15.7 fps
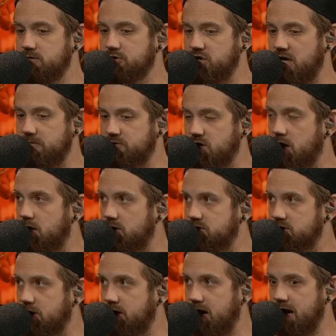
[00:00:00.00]
James
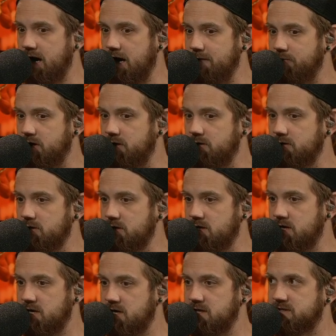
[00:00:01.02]
Conner's our guy, but
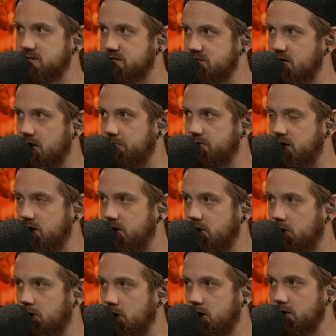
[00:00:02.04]
he needs to stop
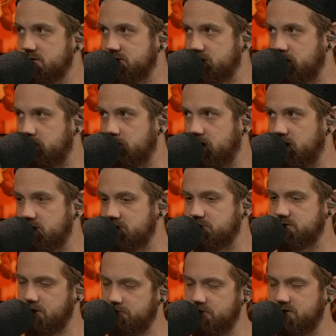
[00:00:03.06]
getting hurt so much.
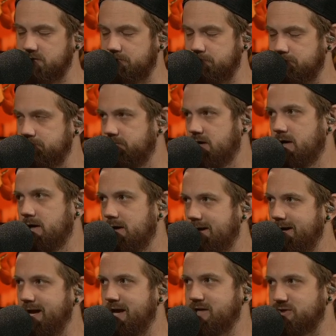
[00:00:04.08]
I mean, it's an
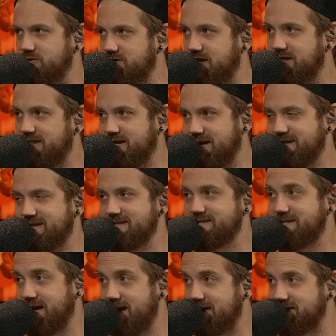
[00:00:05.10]
interesting thing to
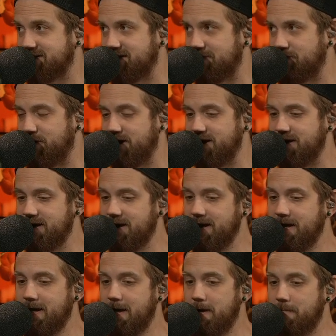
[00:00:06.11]
say to somebody,
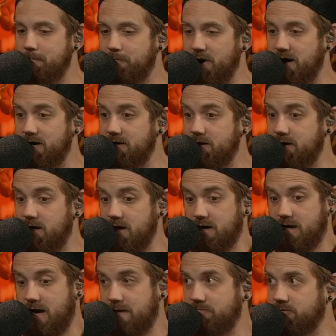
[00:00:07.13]
but
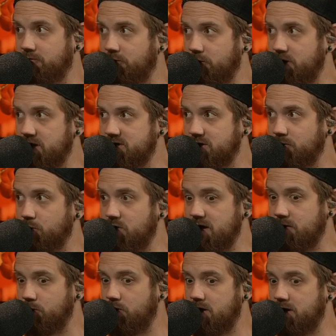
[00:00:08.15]
it came to fruition
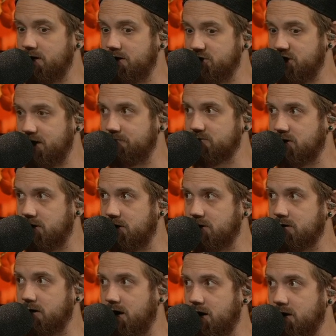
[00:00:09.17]
week one, and James
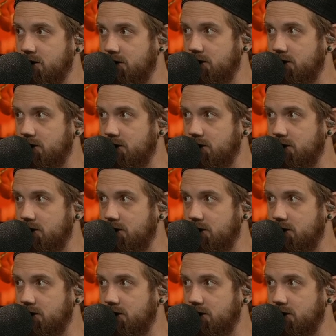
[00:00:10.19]
Conner got